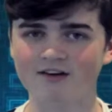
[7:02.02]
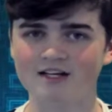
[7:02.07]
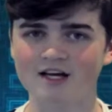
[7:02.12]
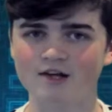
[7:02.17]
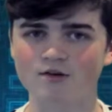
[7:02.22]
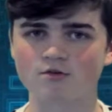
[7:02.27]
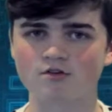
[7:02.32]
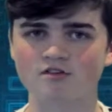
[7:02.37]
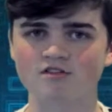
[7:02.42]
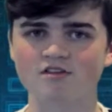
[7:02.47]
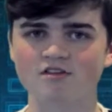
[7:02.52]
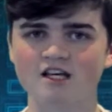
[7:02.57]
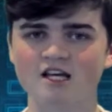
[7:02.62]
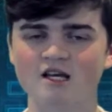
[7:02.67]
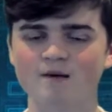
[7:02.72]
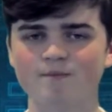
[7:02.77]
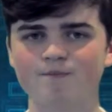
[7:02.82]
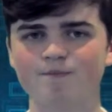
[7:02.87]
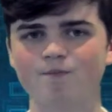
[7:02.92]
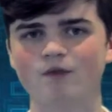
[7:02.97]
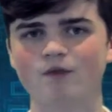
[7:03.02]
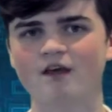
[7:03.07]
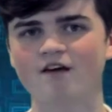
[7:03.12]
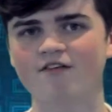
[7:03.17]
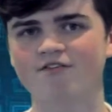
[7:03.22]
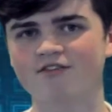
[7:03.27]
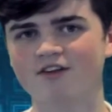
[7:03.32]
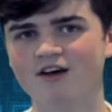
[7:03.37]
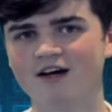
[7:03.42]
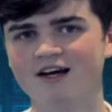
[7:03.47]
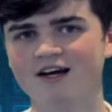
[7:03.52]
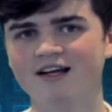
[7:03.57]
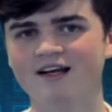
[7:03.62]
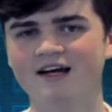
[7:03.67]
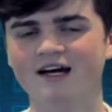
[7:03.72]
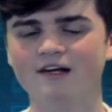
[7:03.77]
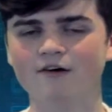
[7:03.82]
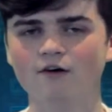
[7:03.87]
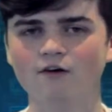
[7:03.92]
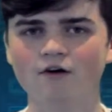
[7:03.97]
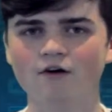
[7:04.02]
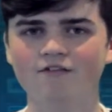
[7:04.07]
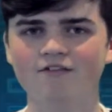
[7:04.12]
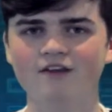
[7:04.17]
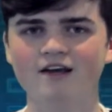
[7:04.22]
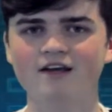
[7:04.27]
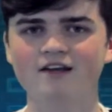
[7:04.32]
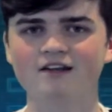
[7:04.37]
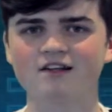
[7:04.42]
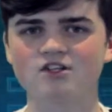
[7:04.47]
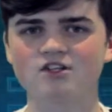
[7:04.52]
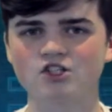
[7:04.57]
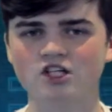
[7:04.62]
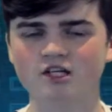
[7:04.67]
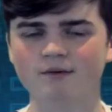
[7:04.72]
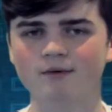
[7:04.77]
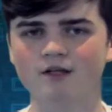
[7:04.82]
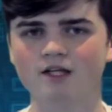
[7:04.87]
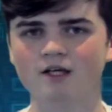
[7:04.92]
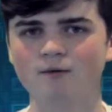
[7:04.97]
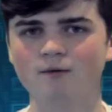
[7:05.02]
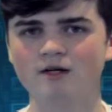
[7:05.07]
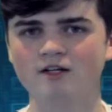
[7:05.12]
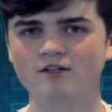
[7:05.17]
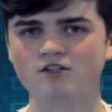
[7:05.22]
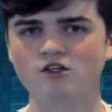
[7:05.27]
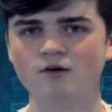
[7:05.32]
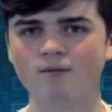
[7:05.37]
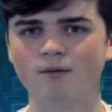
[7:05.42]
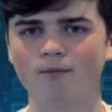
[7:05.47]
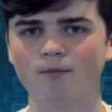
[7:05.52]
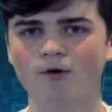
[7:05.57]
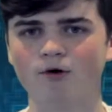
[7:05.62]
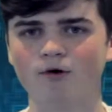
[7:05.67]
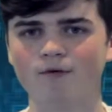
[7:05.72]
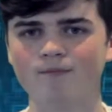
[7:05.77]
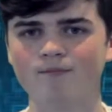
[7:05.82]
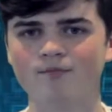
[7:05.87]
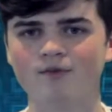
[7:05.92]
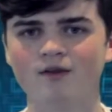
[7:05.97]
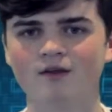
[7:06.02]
very dangerous team. If not, I don't know if they can legitimately win a Super Bowl.